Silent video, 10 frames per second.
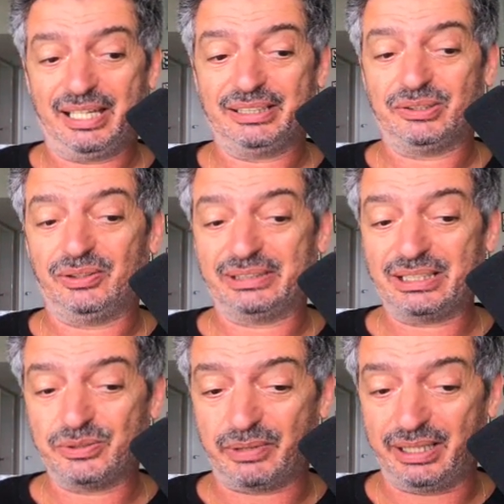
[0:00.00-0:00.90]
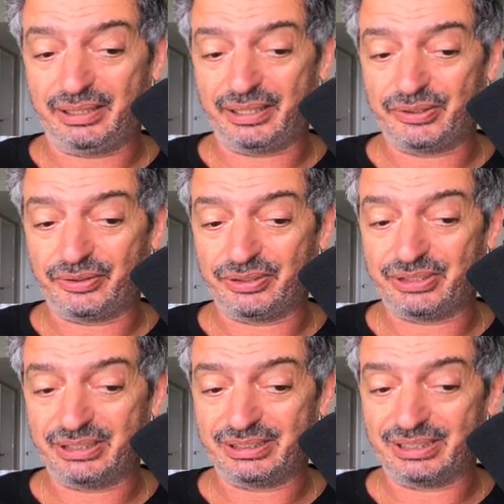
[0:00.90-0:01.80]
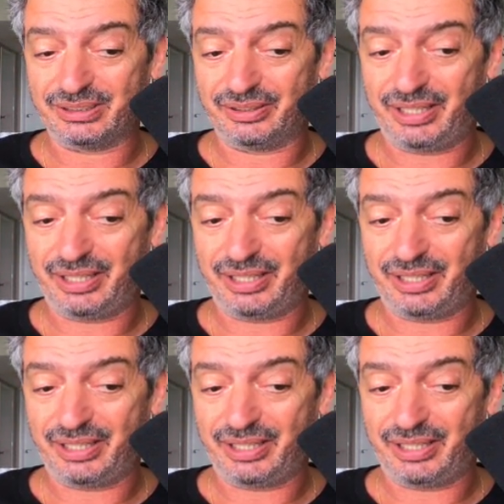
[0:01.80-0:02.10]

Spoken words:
So that's why line 36 is not